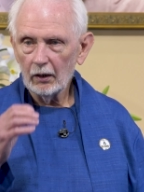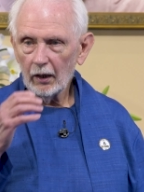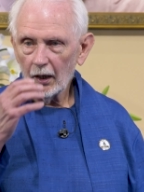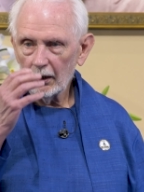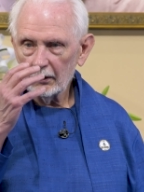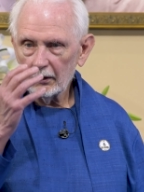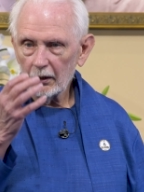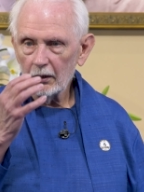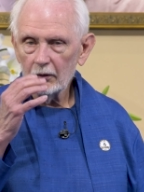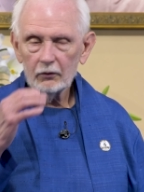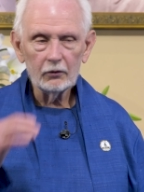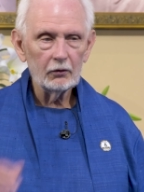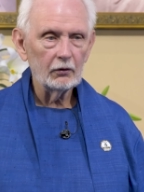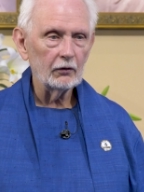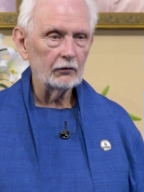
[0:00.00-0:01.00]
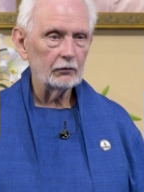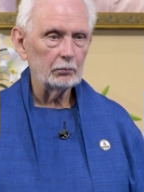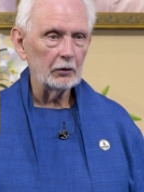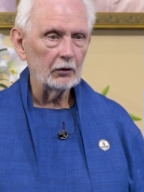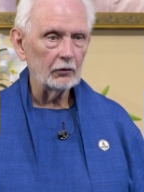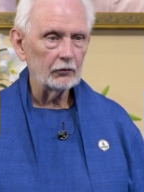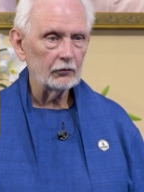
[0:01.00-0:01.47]
and into the
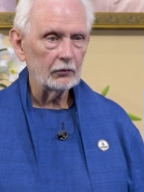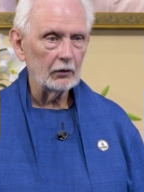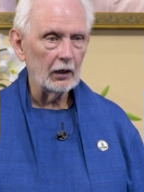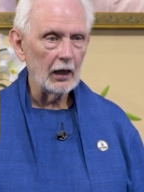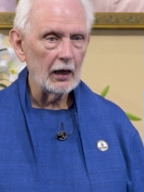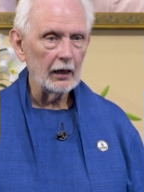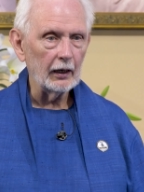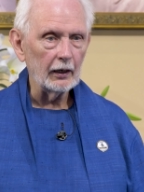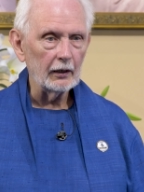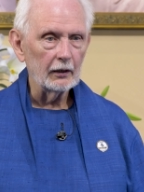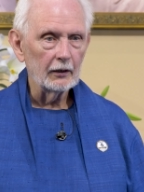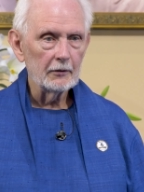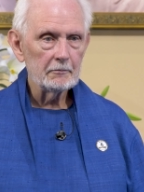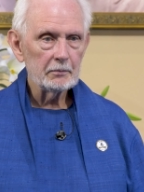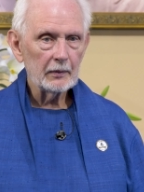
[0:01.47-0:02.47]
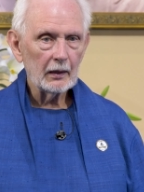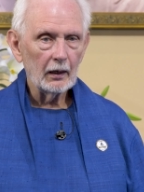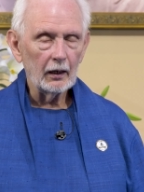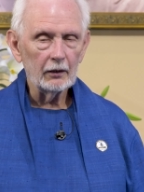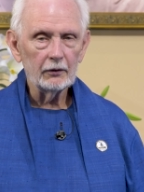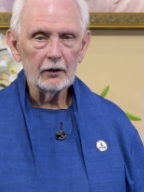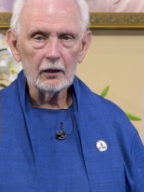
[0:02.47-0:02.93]
spiritual eye
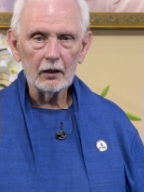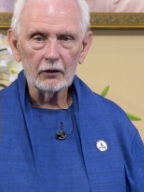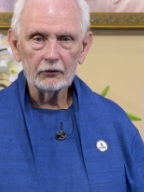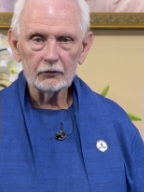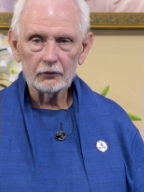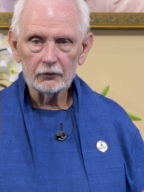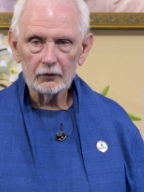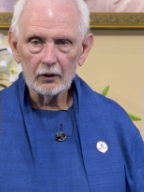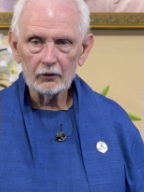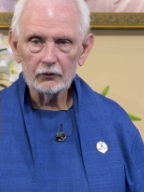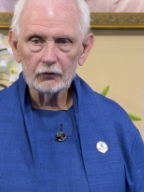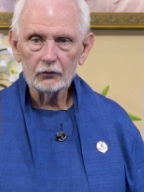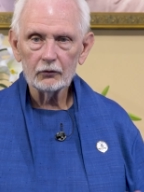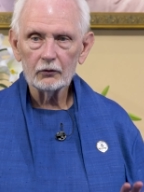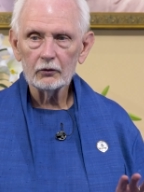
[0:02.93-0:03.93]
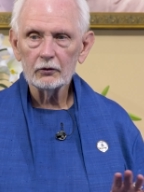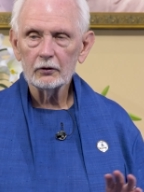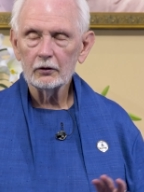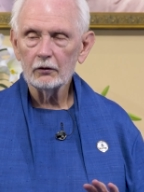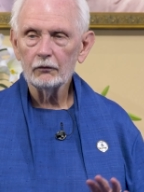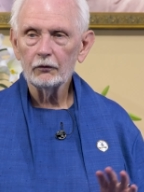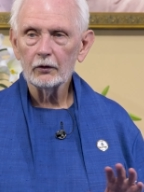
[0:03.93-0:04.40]
and the essential
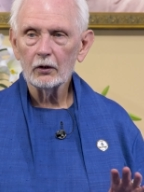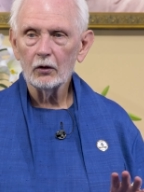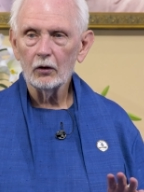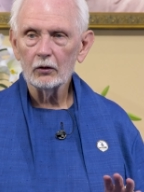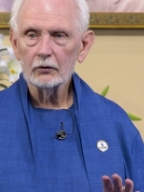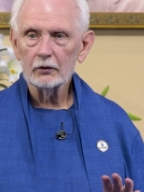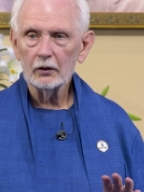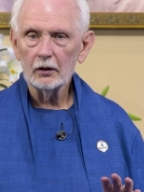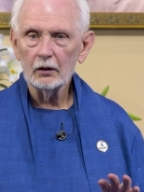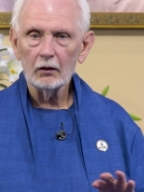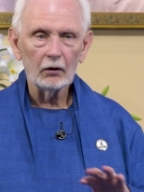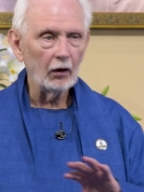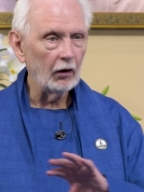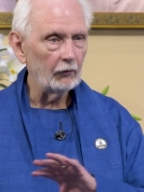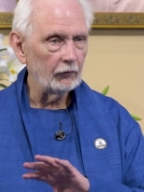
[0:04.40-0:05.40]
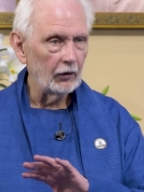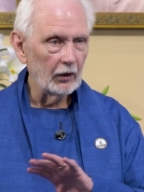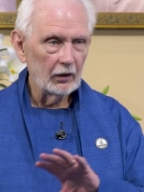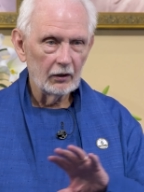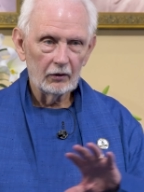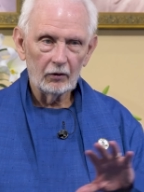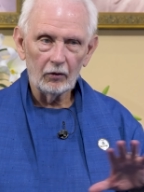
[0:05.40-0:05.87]
difficulty of
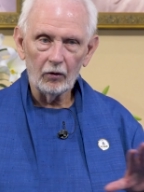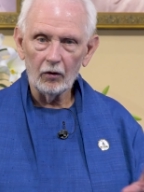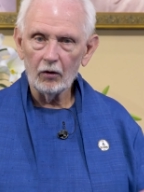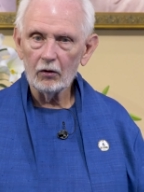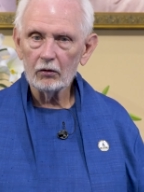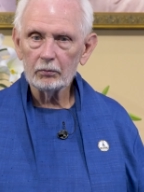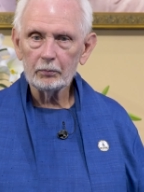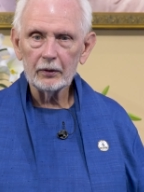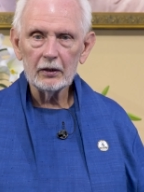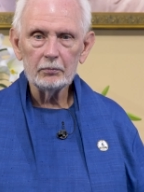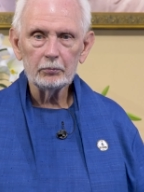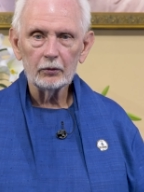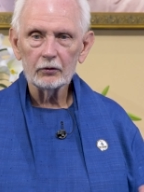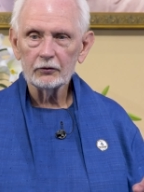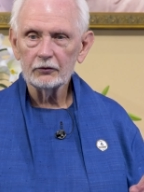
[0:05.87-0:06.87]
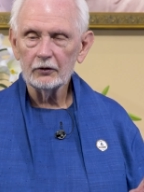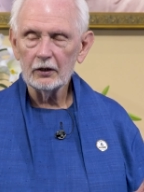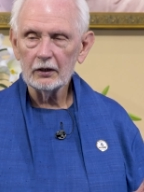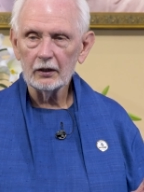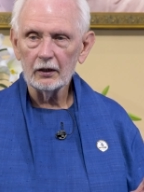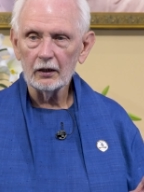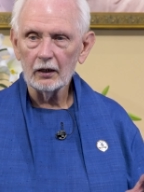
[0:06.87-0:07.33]
all people
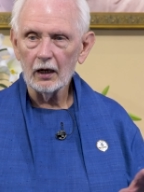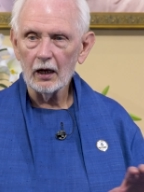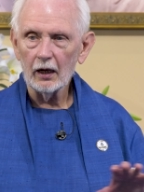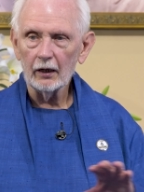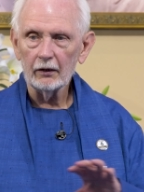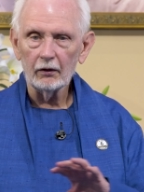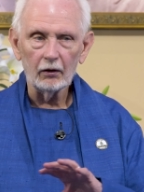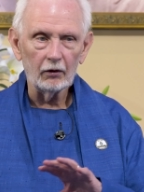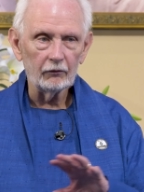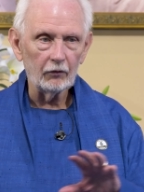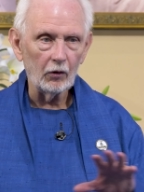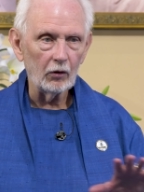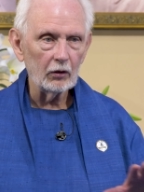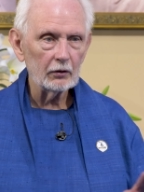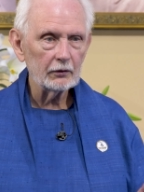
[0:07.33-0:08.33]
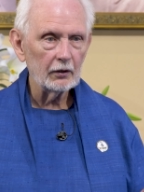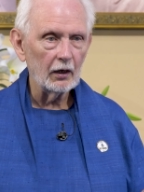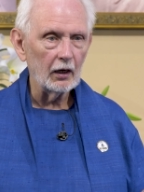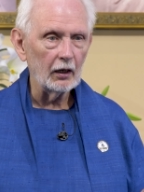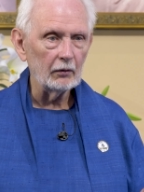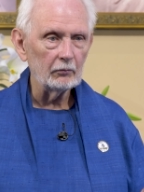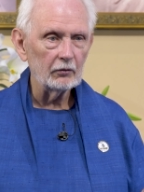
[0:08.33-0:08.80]
seeking God of all
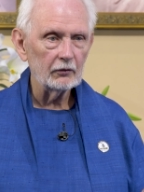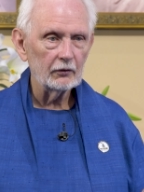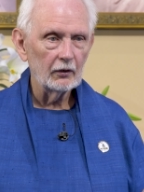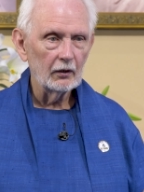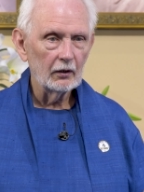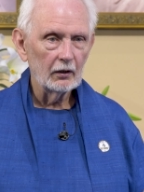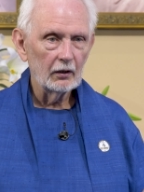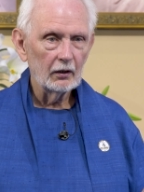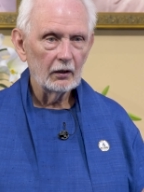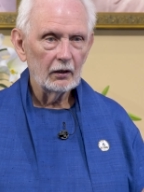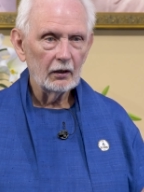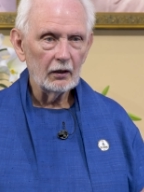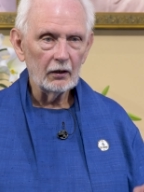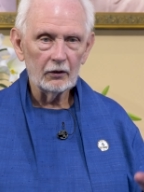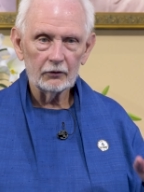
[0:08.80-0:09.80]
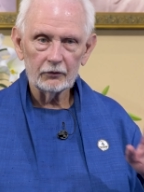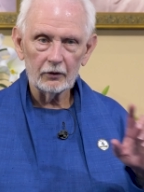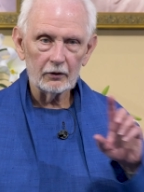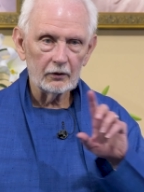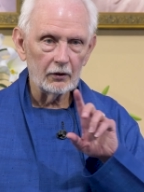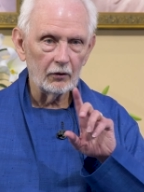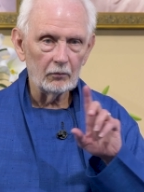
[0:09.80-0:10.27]
times is
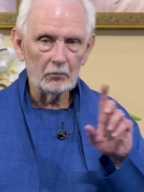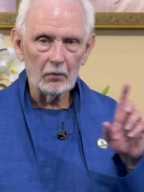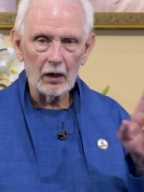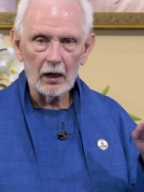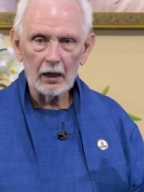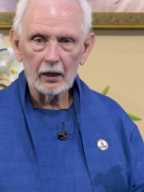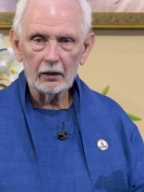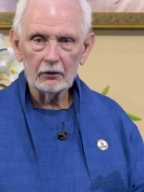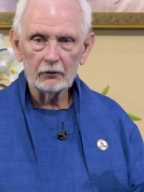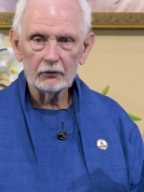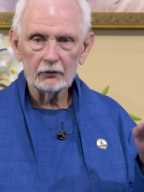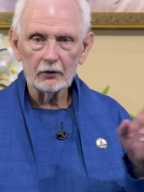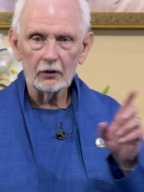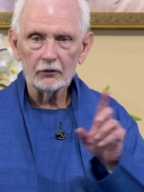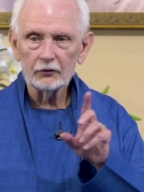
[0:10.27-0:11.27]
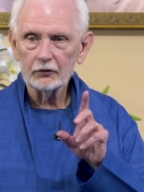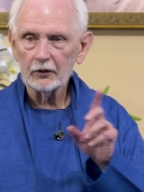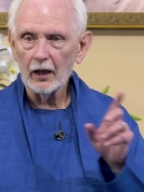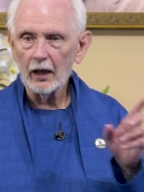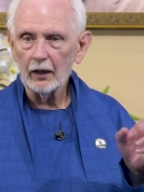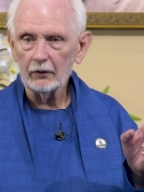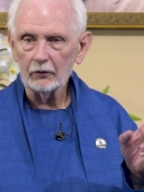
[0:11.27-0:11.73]
that their minds are
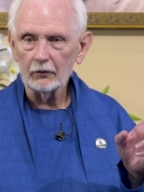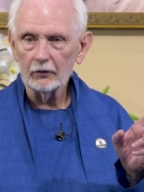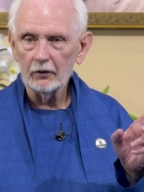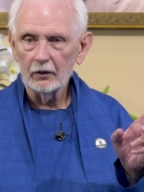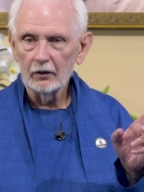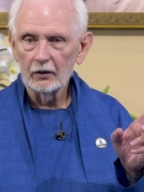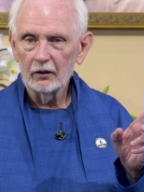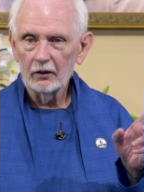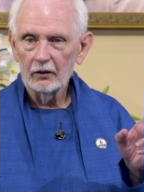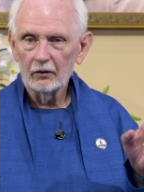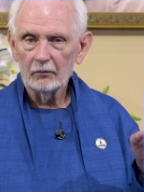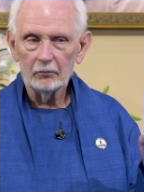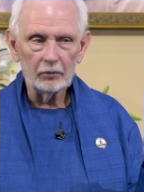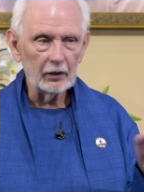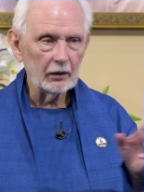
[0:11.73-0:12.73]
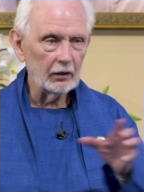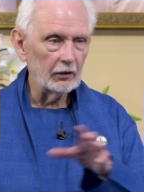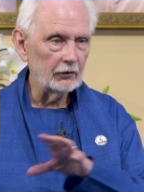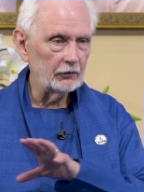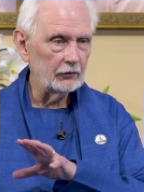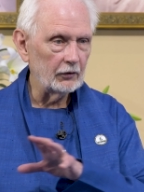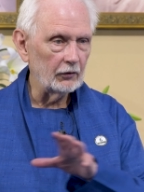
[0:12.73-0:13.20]
scattered
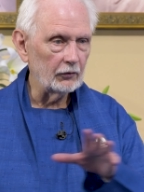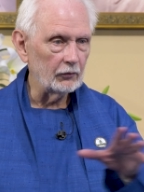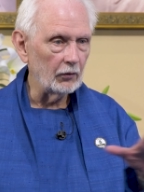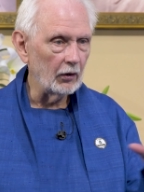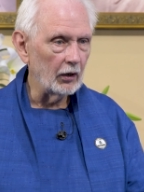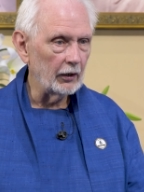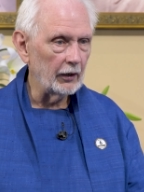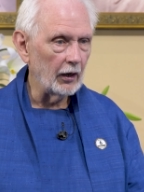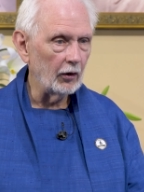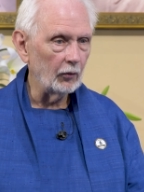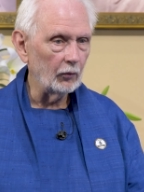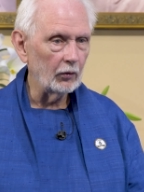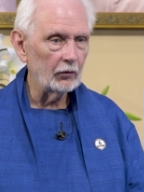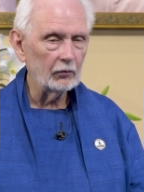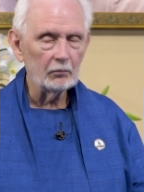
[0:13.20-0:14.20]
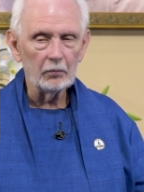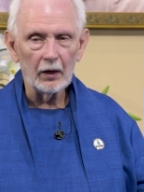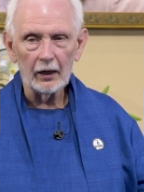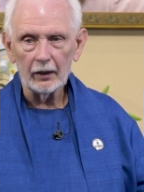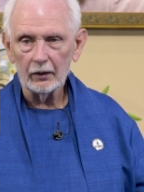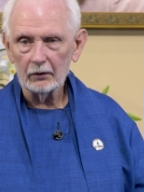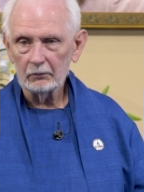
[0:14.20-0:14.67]
because they're drawn outward
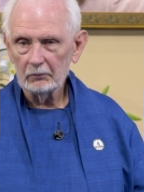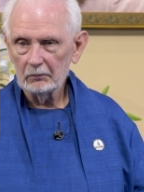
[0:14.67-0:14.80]
by